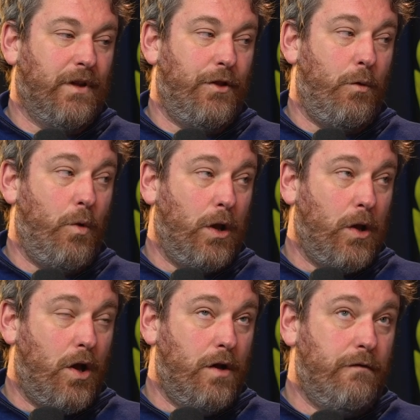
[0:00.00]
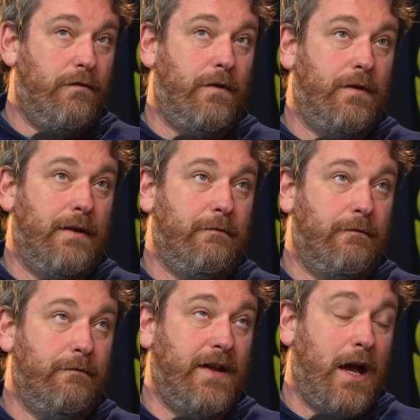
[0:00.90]
there were a lot of
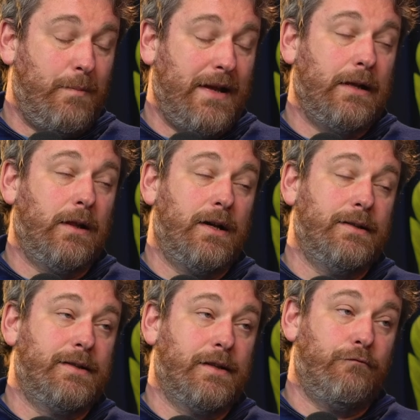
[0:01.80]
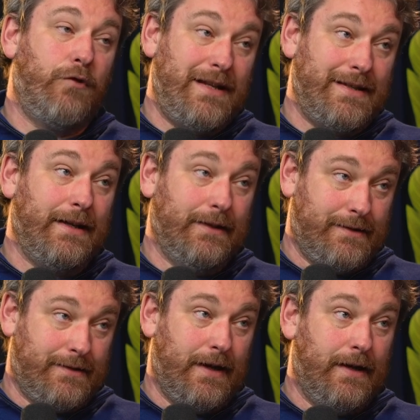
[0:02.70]
VIP clients of
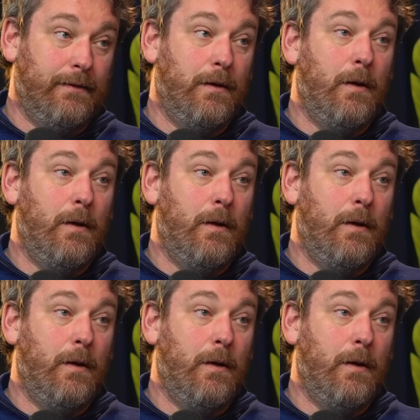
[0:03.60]
retailers there